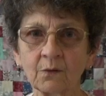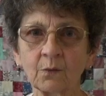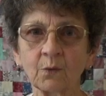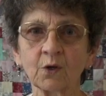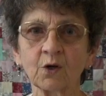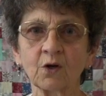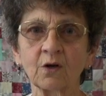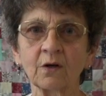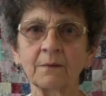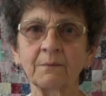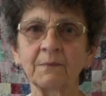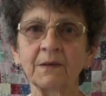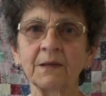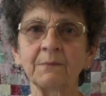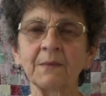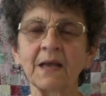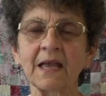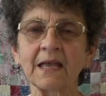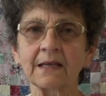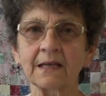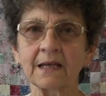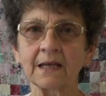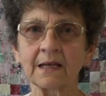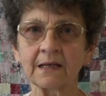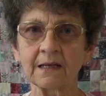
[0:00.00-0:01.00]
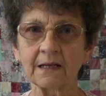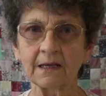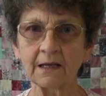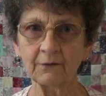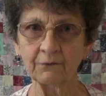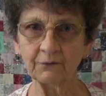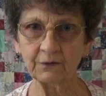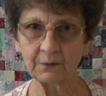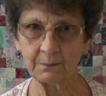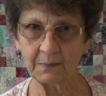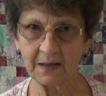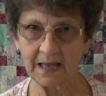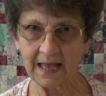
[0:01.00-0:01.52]
We're going to be making
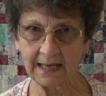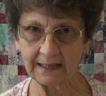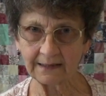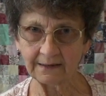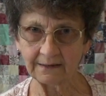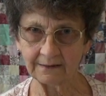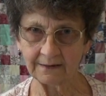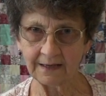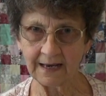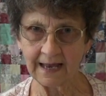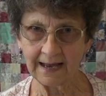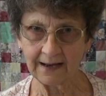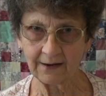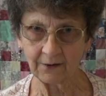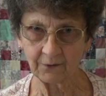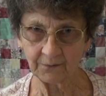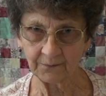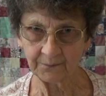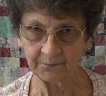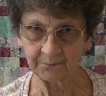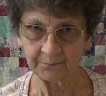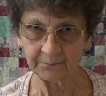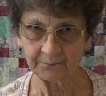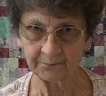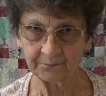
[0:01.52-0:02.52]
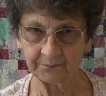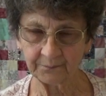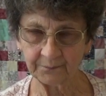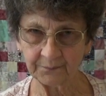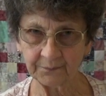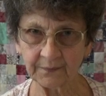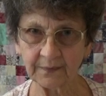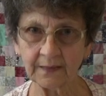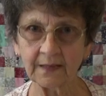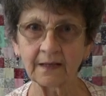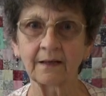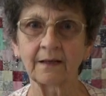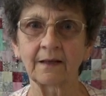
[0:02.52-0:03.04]
gift bags now.
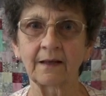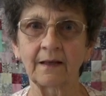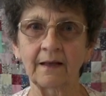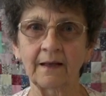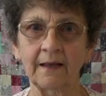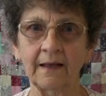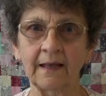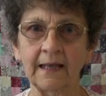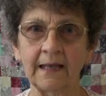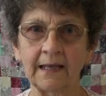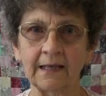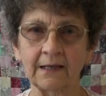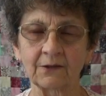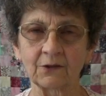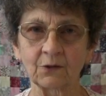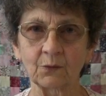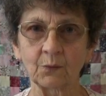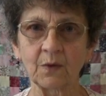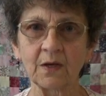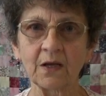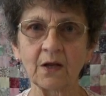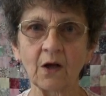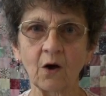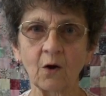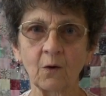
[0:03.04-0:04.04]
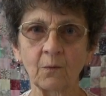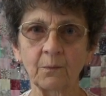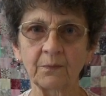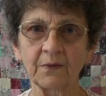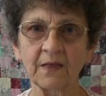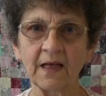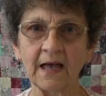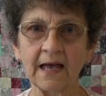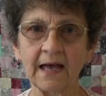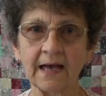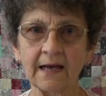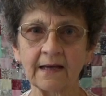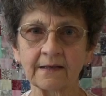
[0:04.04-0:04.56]
And we hope
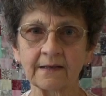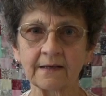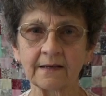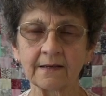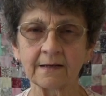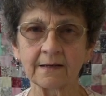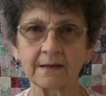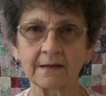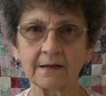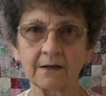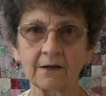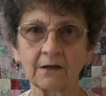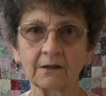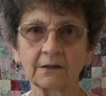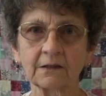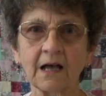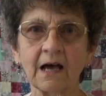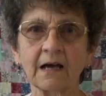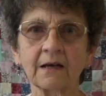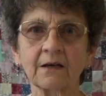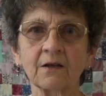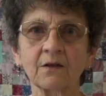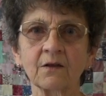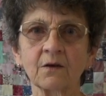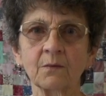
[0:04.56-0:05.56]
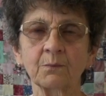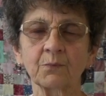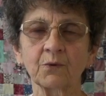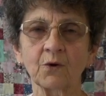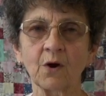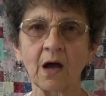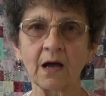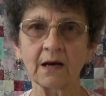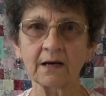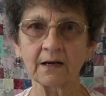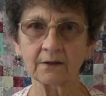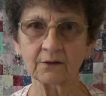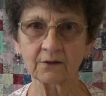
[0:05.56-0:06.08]
that a lot of the
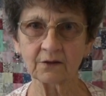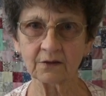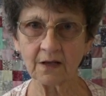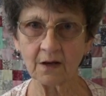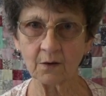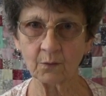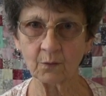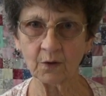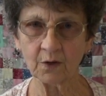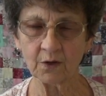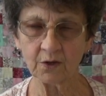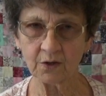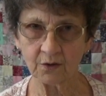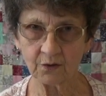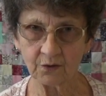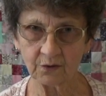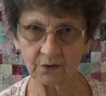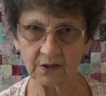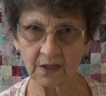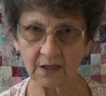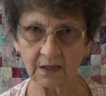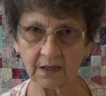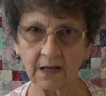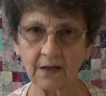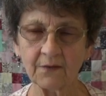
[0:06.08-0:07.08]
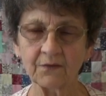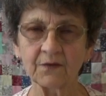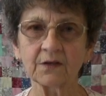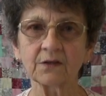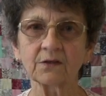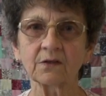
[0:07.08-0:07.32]
products that we're using and the